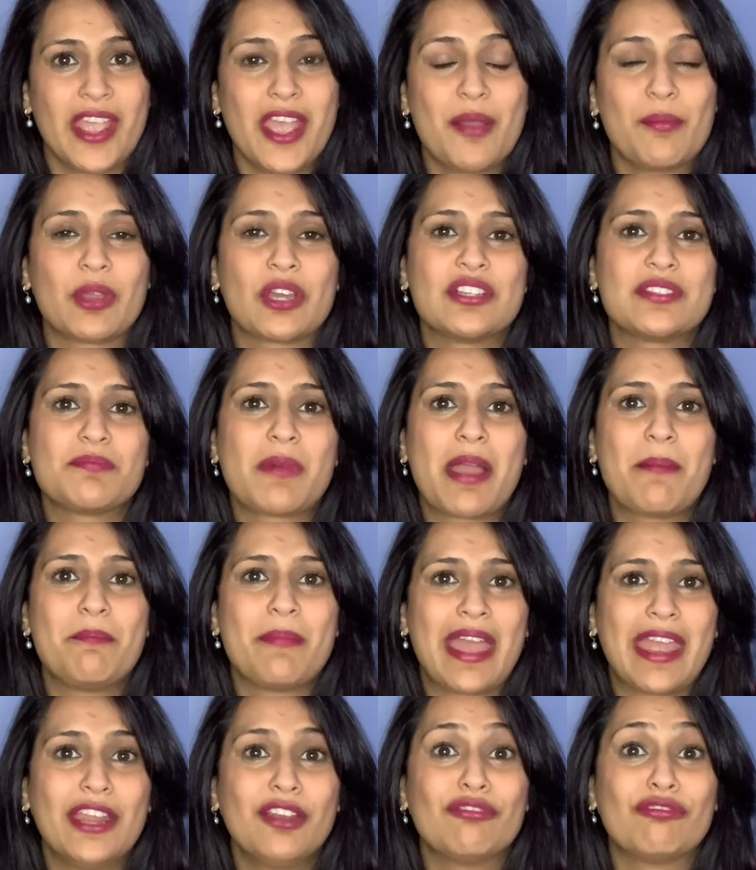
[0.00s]
Because my
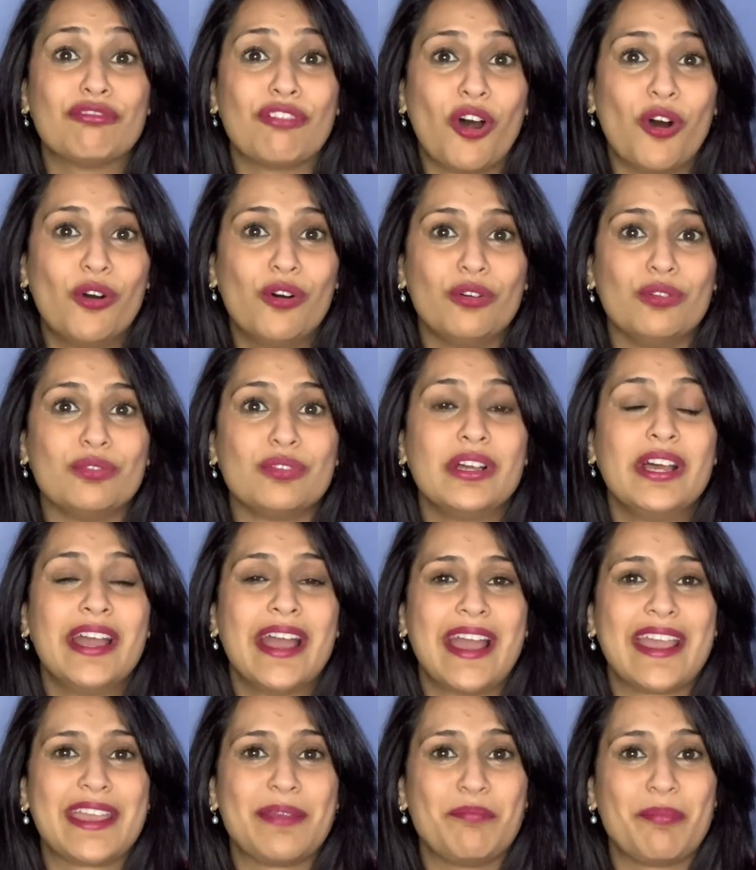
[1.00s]
main role
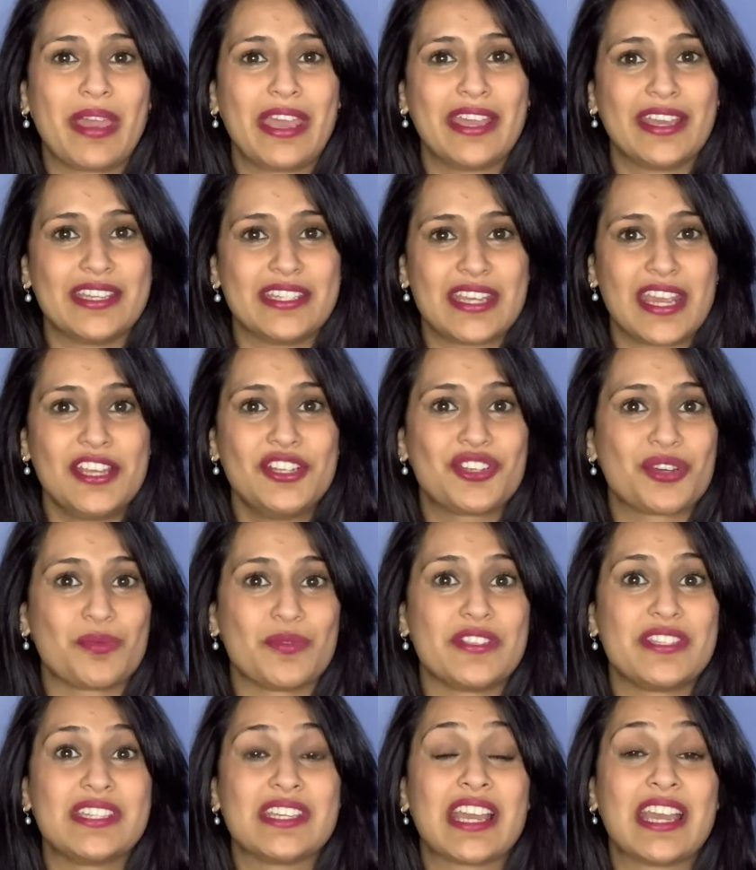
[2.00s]
in being a teacher
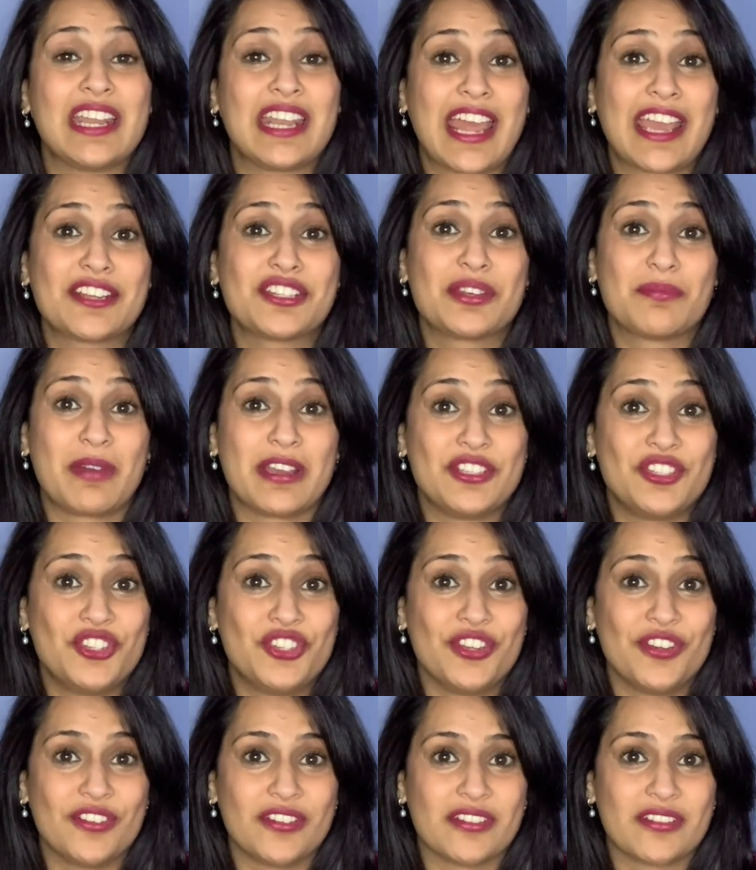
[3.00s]
was to connect to my
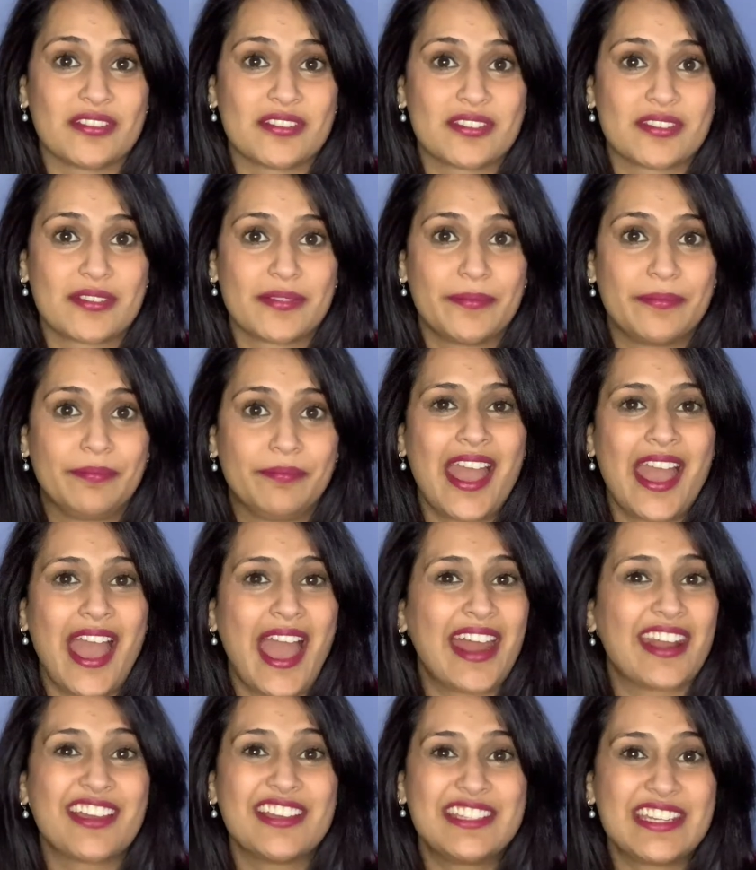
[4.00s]
students.
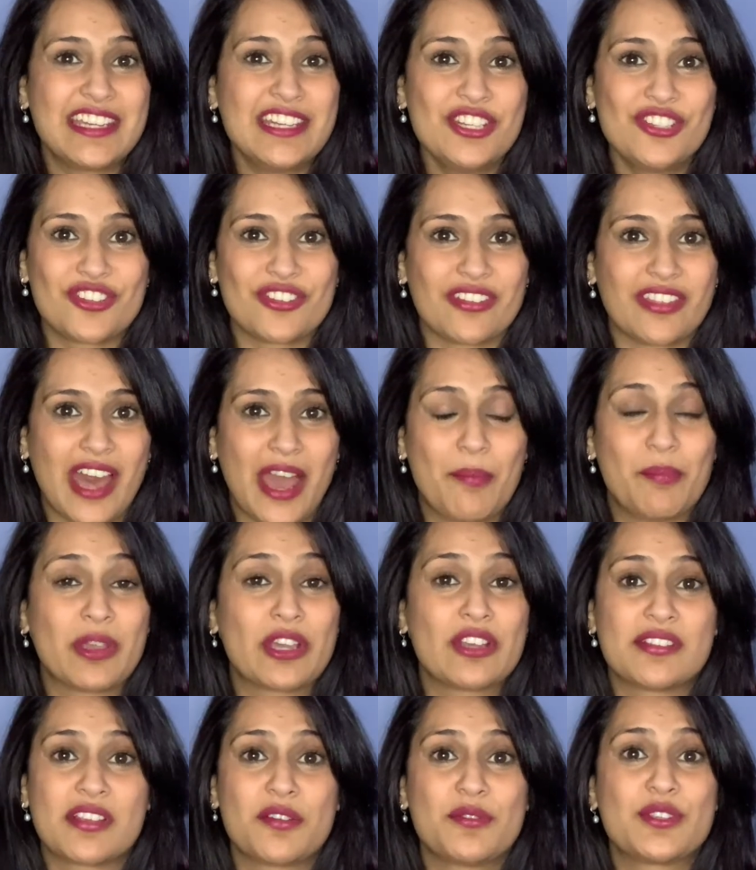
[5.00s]
And I didn't do that
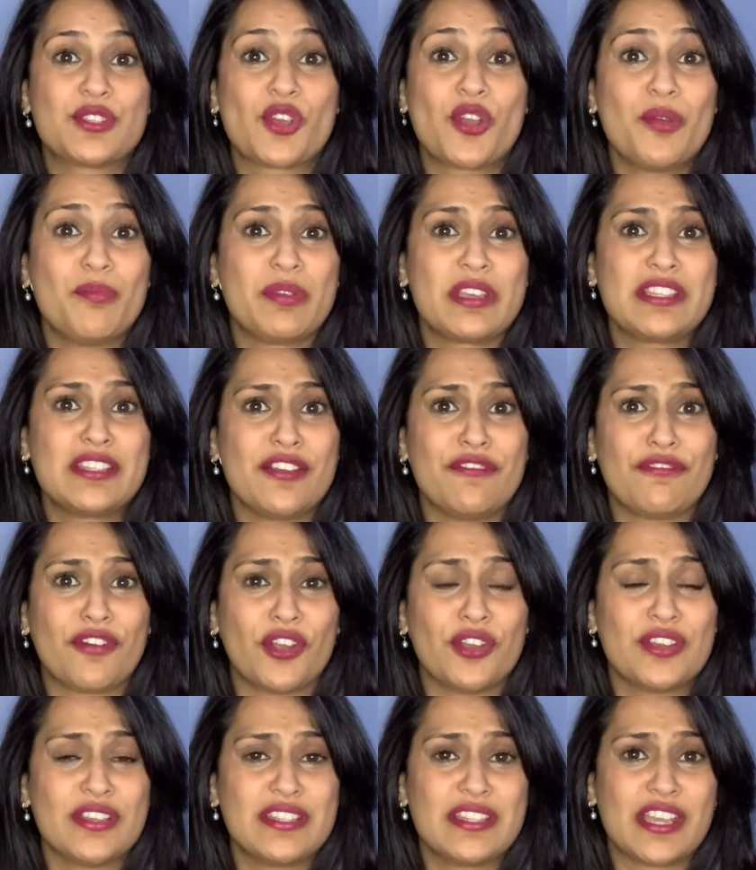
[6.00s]
because I was so busy
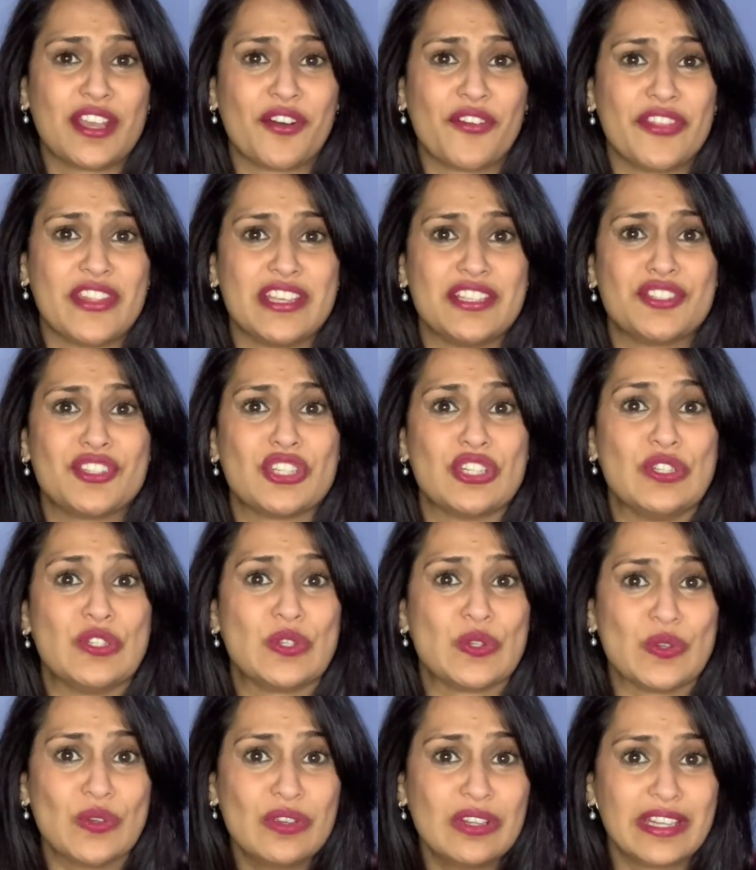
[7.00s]
focusing on this
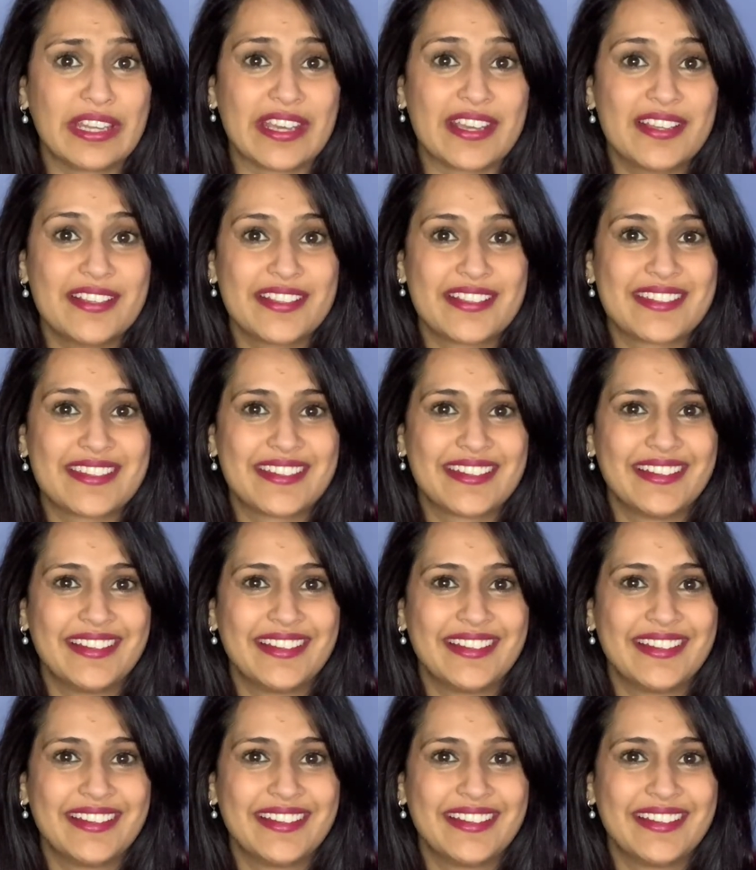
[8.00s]
to-do list